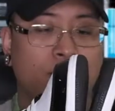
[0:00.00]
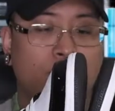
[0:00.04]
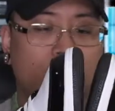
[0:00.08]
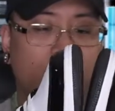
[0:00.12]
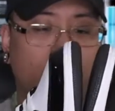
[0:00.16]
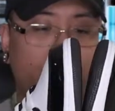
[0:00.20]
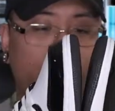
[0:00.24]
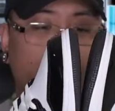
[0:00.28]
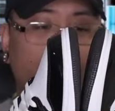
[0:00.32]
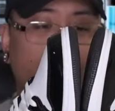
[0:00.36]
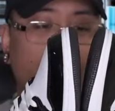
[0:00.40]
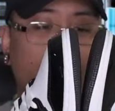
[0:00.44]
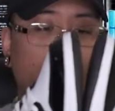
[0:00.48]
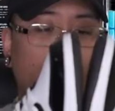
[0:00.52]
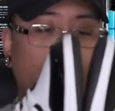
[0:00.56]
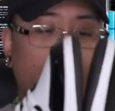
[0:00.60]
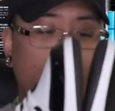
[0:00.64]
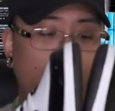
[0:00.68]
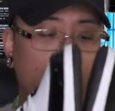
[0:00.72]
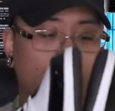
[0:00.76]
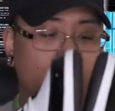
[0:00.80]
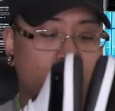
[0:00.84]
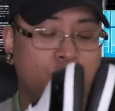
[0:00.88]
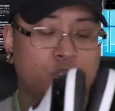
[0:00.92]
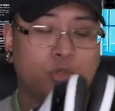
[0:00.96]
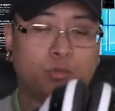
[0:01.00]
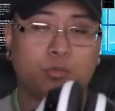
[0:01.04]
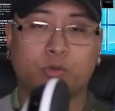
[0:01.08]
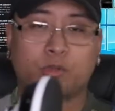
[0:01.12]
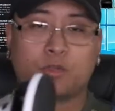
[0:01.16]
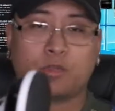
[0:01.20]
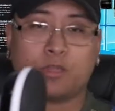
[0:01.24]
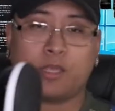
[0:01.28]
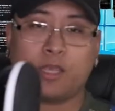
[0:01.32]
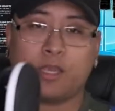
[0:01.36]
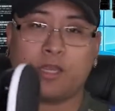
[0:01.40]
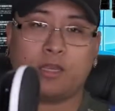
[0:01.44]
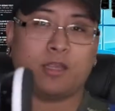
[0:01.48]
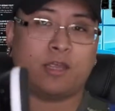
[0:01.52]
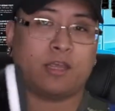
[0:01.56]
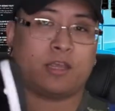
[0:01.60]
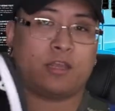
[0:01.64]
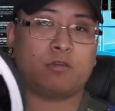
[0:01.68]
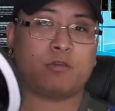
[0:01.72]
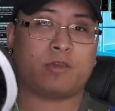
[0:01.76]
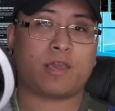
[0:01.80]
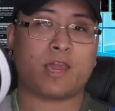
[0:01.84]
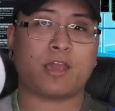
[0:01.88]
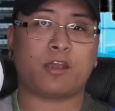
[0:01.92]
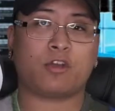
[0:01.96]
But they are super clean, like
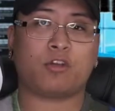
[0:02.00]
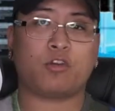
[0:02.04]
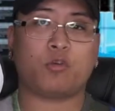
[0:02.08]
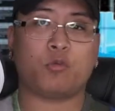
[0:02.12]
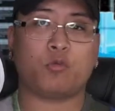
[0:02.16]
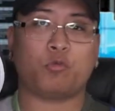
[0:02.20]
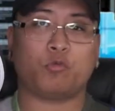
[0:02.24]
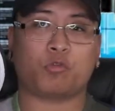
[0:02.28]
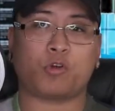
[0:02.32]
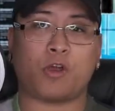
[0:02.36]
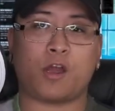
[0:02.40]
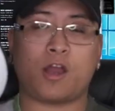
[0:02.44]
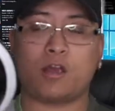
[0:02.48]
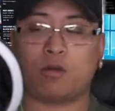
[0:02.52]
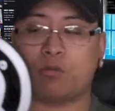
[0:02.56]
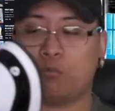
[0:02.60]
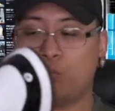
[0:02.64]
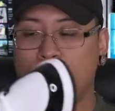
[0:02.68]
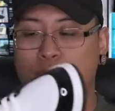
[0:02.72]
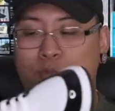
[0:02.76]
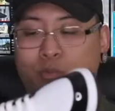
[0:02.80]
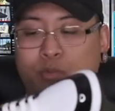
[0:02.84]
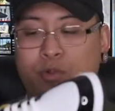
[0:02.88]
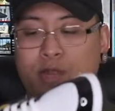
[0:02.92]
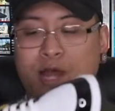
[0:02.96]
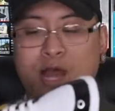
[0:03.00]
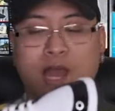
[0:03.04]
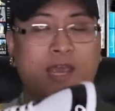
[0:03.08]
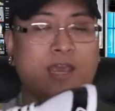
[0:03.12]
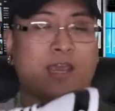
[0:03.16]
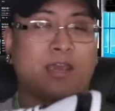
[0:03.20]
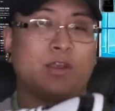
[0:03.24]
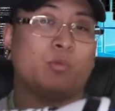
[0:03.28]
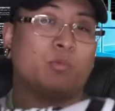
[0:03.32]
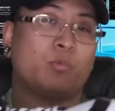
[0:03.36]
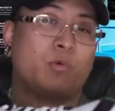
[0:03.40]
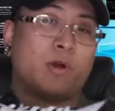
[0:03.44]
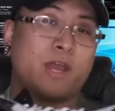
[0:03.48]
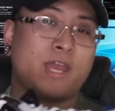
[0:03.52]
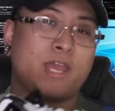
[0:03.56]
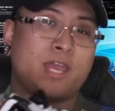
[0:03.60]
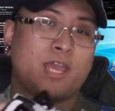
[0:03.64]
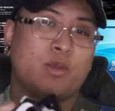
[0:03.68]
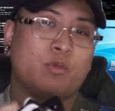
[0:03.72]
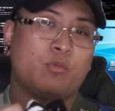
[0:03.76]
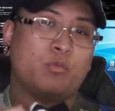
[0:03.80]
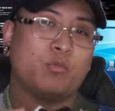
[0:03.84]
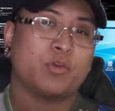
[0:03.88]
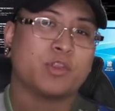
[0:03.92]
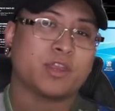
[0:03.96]
you can't go wrong with black and white
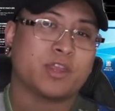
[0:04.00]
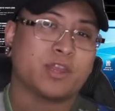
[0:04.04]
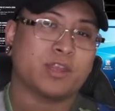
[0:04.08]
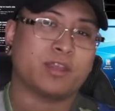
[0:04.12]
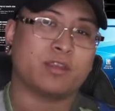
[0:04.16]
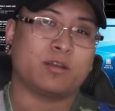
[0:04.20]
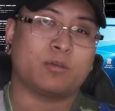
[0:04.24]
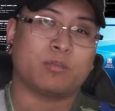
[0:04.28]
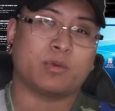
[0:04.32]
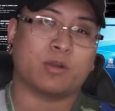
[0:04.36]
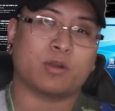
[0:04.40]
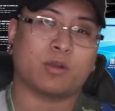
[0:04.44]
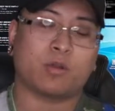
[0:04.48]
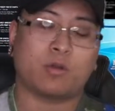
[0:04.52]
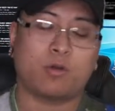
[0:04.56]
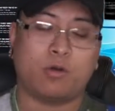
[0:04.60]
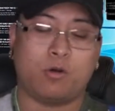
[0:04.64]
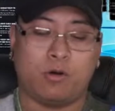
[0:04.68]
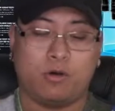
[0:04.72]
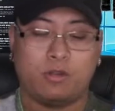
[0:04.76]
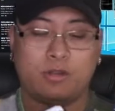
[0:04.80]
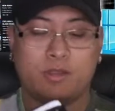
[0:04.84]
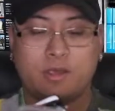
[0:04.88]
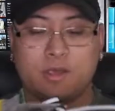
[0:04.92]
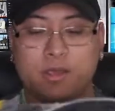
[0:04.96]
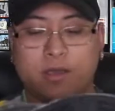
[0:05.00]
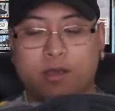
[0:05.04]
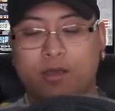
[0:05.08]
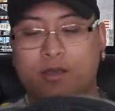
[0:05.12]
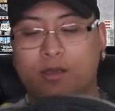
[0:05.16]
and with a little bit of gold.